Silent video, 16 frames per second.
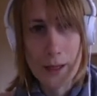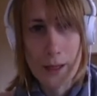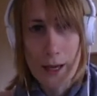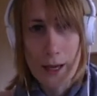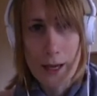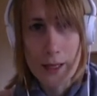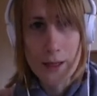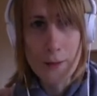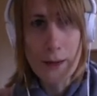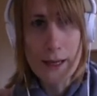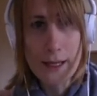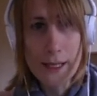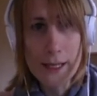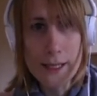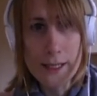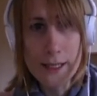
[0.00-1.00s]
the way
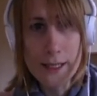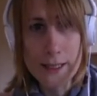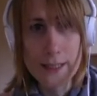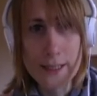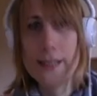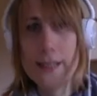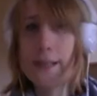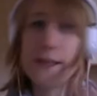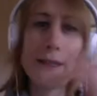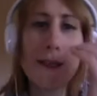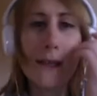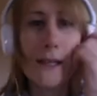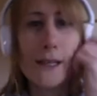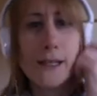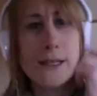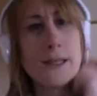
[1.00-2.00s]
that it does this
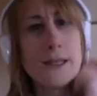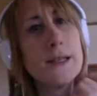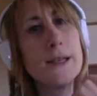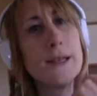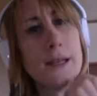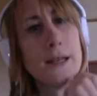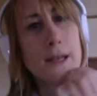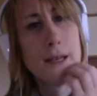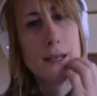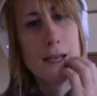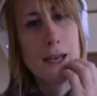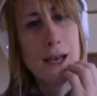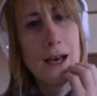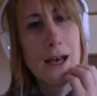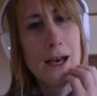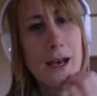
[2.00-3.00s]
is
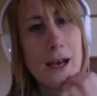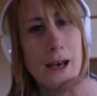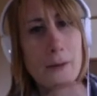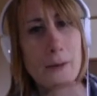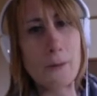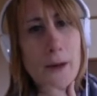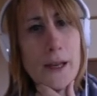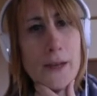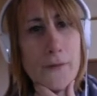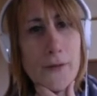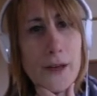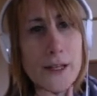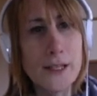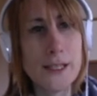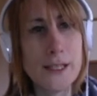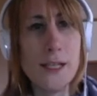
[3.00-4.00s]
when it
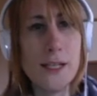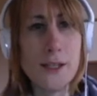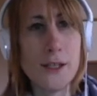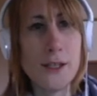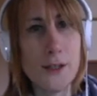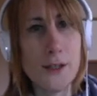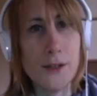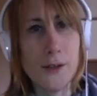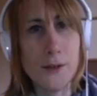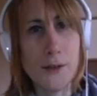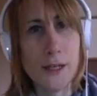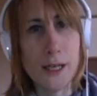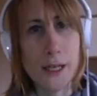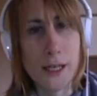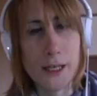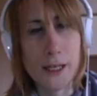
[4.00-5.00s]
first teaches you
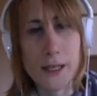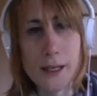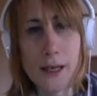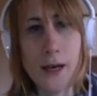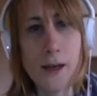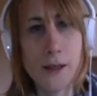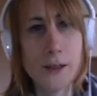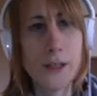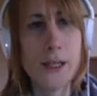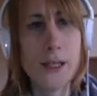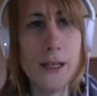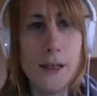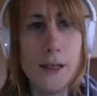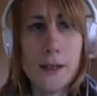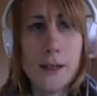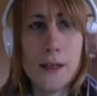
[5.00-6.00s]
the
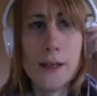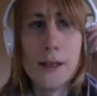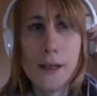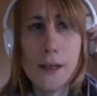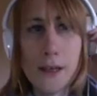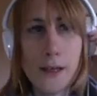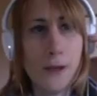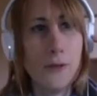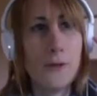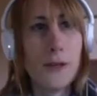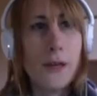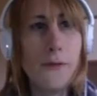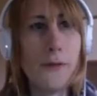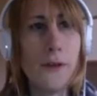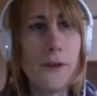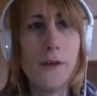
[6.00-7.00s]
kanji, it will
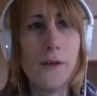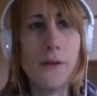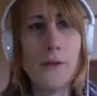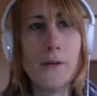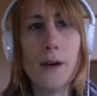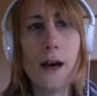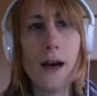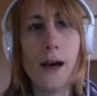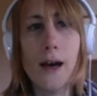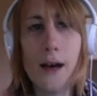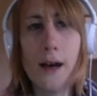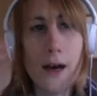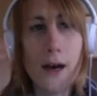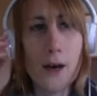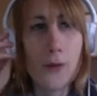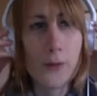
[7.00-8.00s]
give you
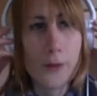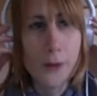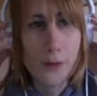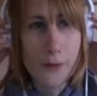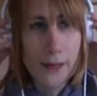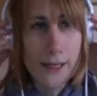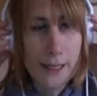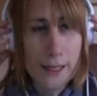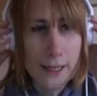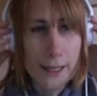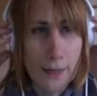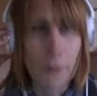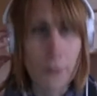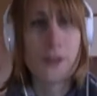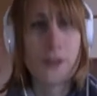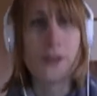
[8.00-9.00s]
the reading that
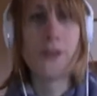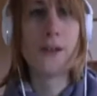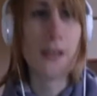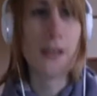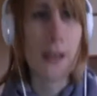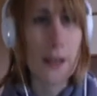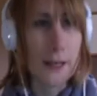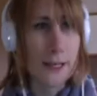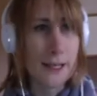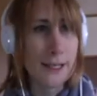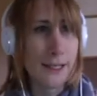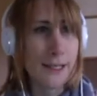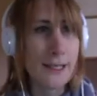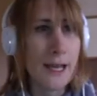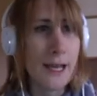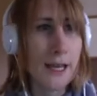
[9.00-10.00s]
it wants you to learn at this
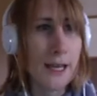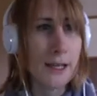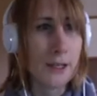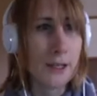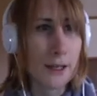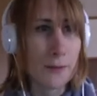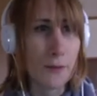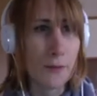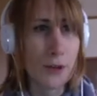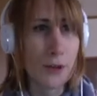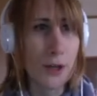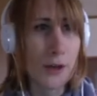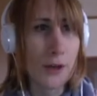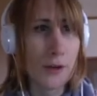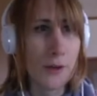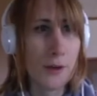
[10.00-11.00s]
stage, and will show
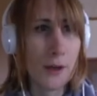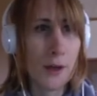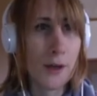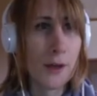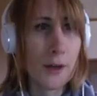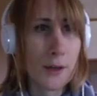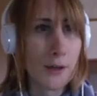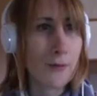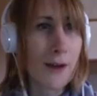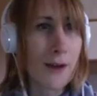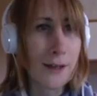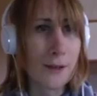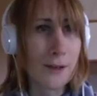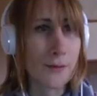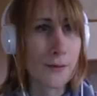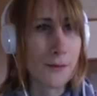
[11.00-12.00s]
you the
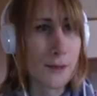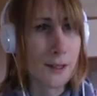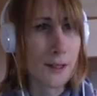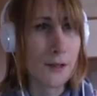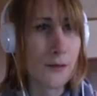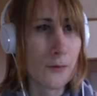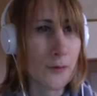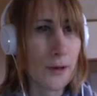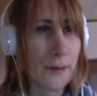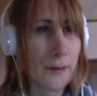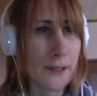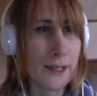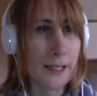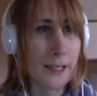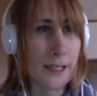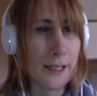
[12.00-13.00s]
radicals that you've
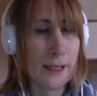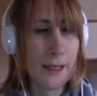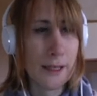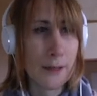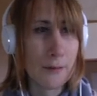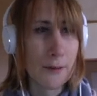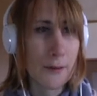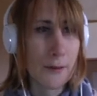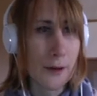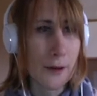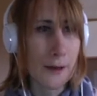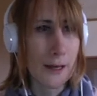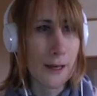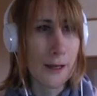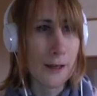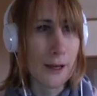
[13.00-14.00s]
previously
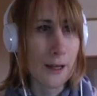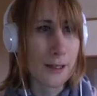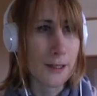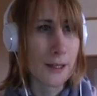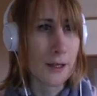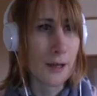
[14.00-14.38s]
learned. So you